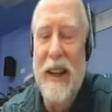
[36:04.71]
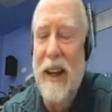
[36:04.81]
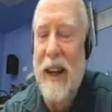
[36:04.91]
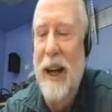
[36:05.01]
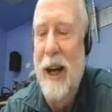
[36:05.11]

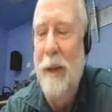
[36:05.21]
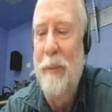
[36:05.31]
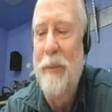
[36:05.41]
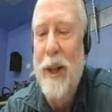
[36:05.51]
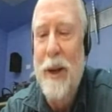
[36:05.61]
Um,
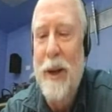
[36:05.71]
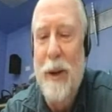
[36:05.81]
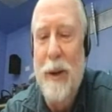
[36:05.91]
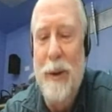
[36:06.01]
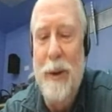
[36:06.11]

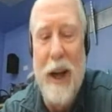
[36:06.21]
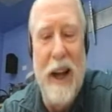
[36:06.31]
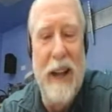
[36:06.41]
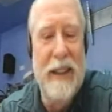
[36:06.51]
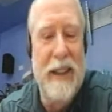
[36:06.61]
who
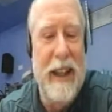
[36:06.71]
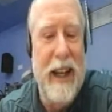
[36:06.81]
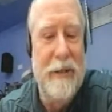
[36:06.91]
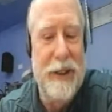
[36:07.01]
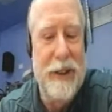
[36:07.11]
kindly gave
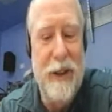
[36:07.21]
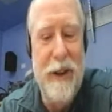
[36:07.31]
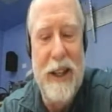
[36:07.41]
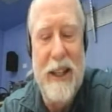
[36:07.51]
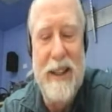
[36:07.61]
us a talk
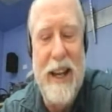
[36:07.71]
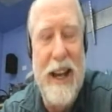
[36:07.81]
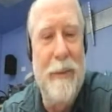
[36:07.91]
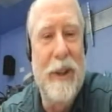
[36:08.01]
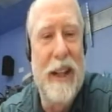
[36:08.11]
at the Ham
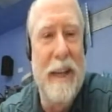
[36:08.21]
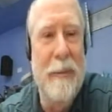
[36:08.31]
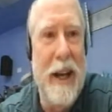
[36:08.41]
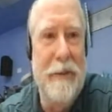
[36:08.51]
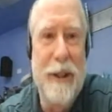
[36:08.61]
Club
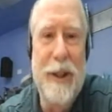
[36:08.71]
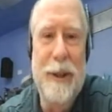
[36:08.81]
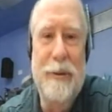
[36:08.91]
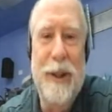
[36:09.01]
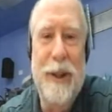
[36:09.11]
after his
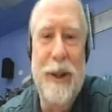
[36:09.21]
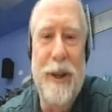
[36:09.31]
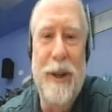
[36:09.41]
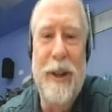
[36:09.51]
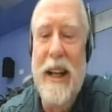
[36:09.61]
return